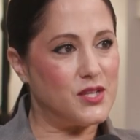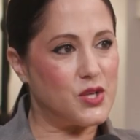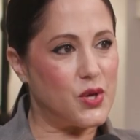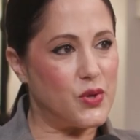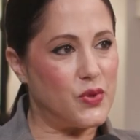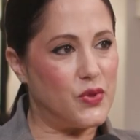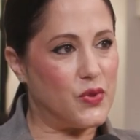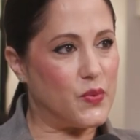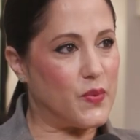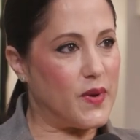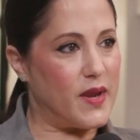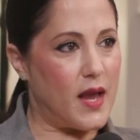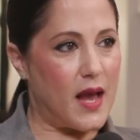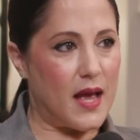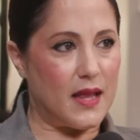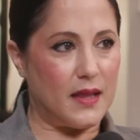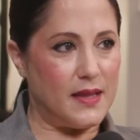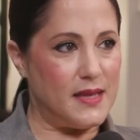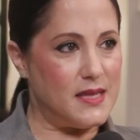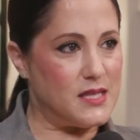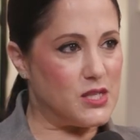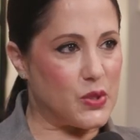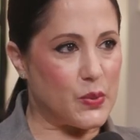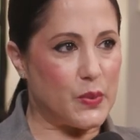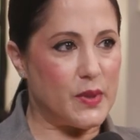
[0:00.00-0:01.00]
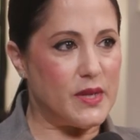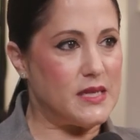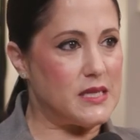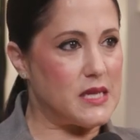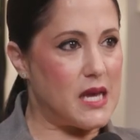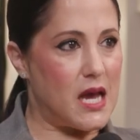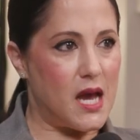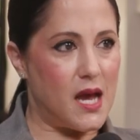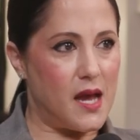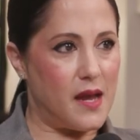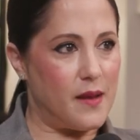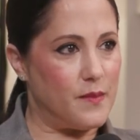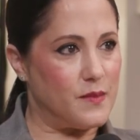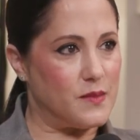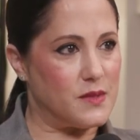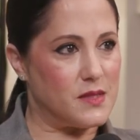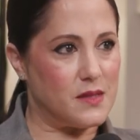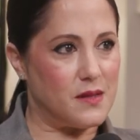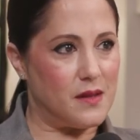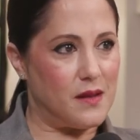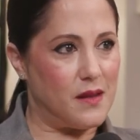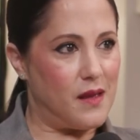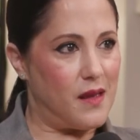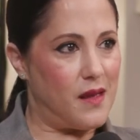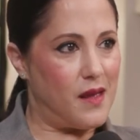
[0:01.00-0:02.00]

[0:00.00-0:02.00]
So at least 3 times.